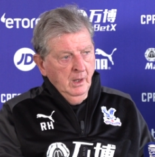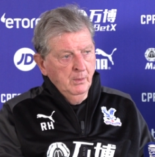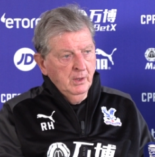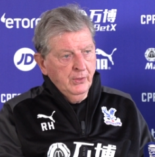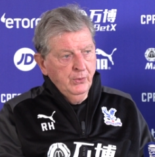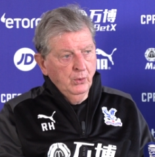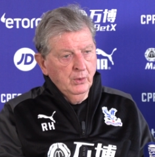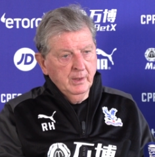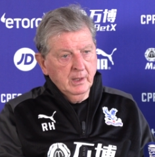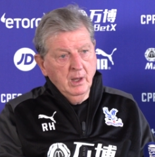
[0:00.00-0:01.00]
I would have
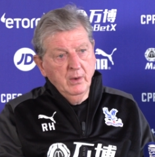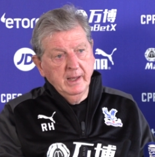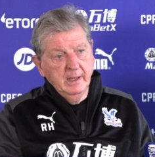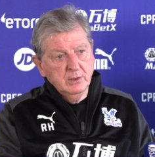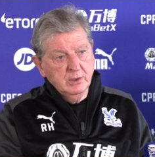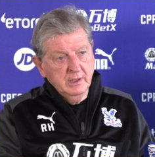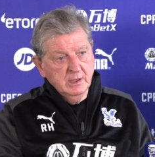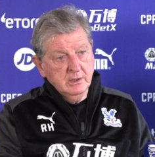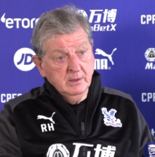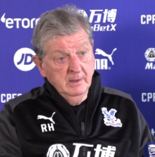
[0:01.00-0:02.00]
thought that going into
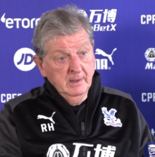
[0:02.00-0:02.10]
this